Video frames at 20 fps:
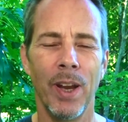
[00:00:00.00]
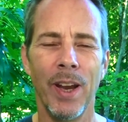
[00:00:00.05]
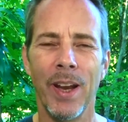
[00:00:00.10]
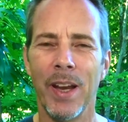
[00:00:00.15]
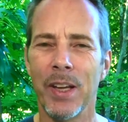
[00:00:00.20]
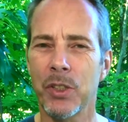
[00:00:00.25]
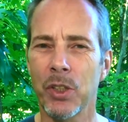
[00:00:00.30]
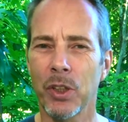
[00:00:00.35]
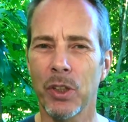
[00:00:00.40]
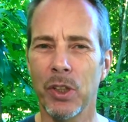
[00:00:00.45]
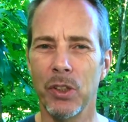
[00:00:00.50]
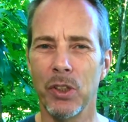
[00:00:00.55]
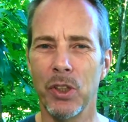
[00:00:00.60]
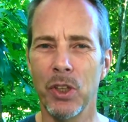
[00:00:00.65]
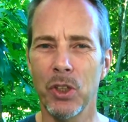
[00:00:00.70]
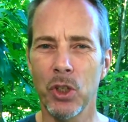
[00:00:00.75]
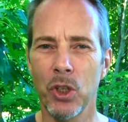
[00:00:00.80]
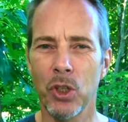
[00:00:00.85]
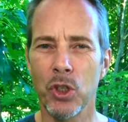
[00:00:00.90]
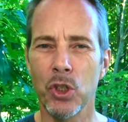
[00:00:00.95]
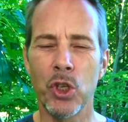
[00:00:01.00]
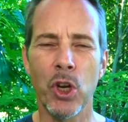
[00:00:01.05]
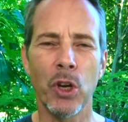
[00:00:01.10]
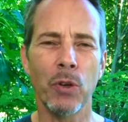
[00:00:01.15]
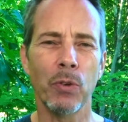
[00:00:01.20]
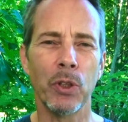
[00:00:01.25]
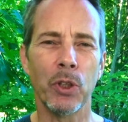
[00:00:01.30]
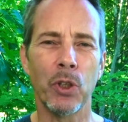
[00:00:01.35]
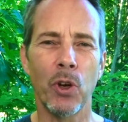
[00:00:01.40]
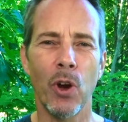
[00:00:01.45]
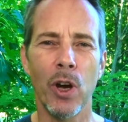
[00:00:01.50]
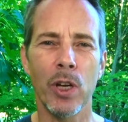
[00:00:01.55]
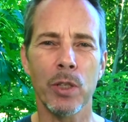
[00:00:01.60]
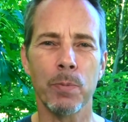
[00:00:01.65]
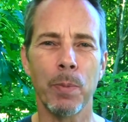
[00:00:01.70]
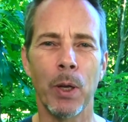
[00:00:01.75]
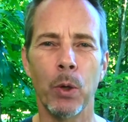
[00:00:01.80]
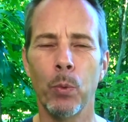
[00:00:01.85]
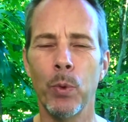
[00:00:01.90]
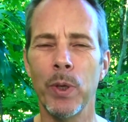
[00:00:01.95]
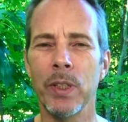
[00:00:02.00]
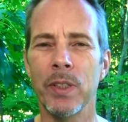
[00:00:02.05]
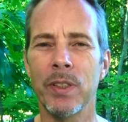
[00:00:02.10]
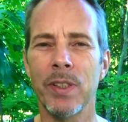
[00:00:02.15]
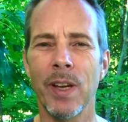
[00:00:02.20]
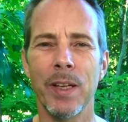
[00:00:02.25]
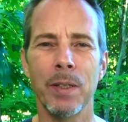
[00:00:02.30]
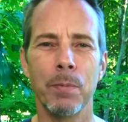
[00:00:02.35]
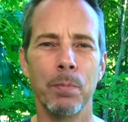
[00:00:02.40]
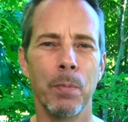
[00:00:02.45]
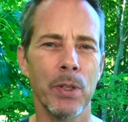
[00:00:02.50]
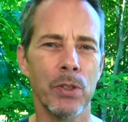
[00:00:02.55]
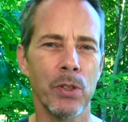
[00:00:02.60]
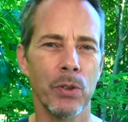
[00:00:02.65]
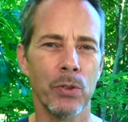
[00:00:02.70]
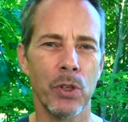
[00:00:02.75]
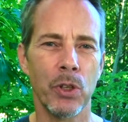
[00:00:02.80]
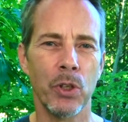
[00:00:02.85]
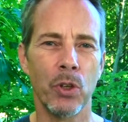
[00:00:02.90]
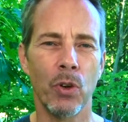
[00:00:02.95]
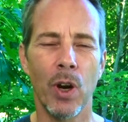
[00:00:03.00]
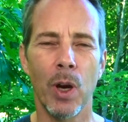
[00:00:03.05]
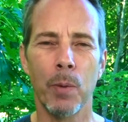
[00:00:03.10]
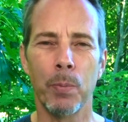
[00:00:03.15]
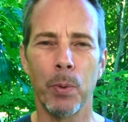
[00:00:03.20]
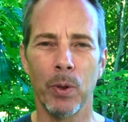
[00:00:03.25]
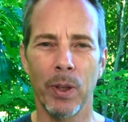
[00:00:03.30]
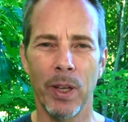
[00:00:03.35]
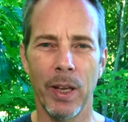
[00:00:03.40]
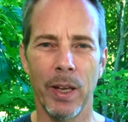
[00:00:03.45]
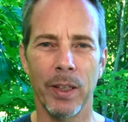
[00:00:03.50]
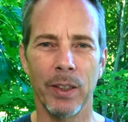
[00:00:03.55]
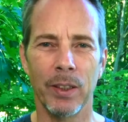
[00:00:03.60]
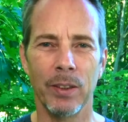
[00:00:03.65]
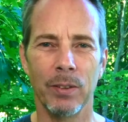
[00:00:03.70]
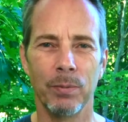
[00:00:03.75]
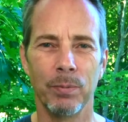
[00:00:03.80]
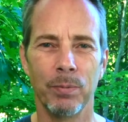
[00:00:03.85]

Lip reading: It's a condition generally caused by weak, tight muscles in your upper leg.